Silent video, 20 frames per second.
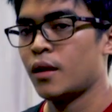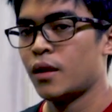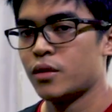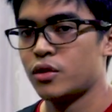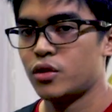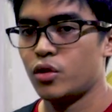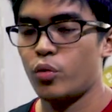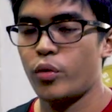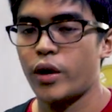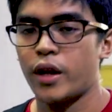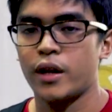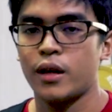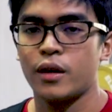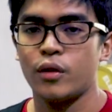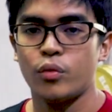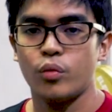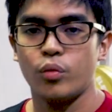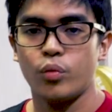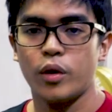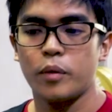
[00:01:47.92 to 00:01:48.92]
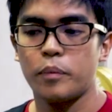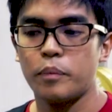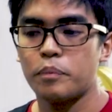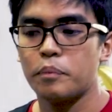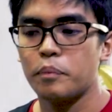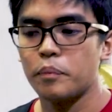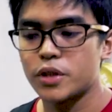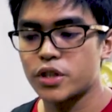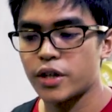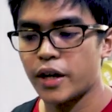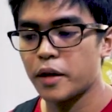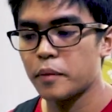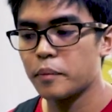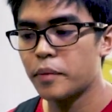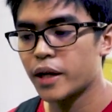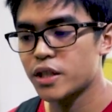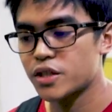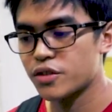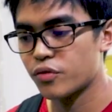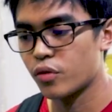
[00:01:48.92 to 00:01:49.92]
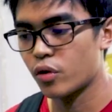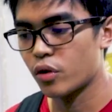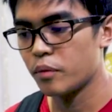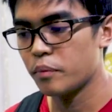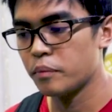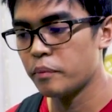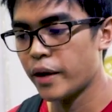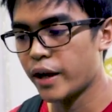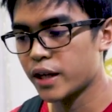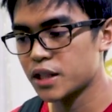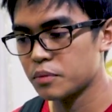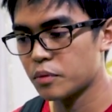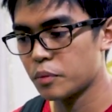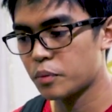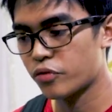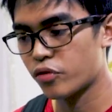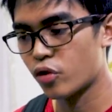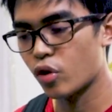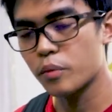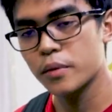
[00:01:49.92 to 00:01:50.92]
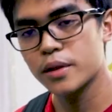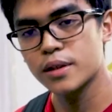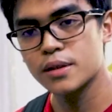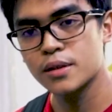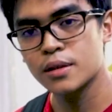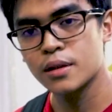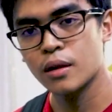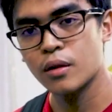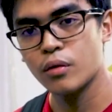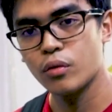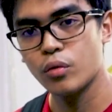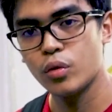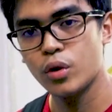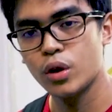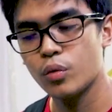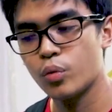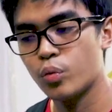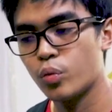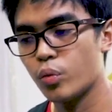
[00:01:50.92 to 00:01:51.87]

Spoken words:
So when we're trying to bench for maximum performance, we